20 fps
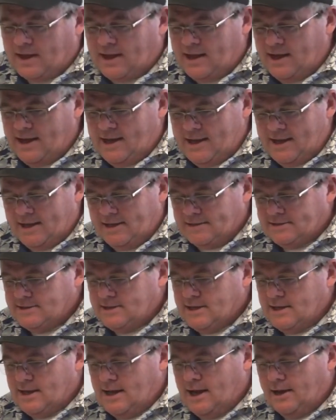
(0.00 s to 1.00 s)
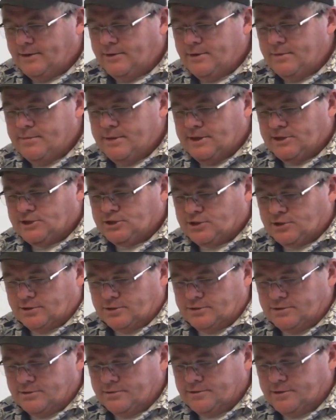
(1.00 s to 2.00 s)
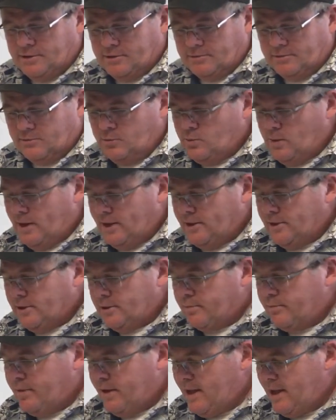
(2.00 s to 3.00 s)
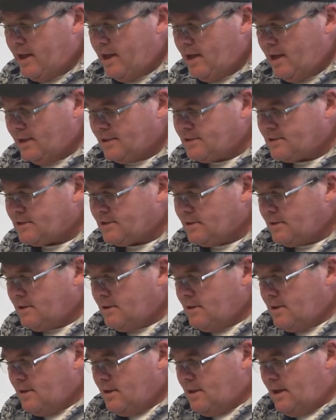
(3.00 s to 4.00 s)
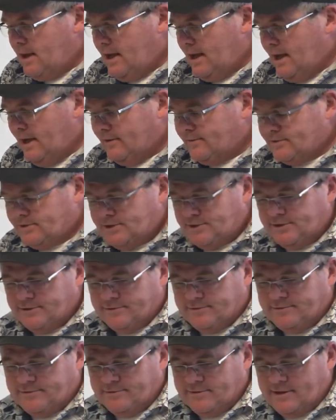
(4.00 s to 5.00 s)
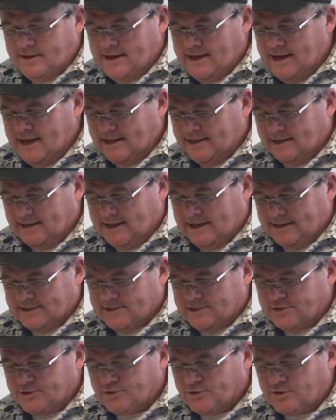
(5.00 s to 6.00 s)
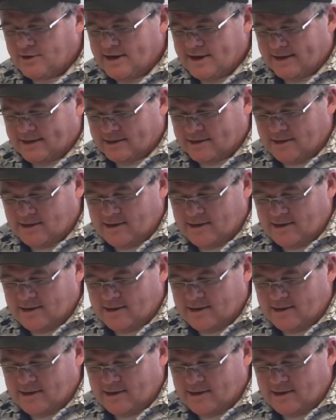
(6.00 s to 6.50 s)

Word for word: and how do you make sure you don't wet your pants after you've had a lot to drink.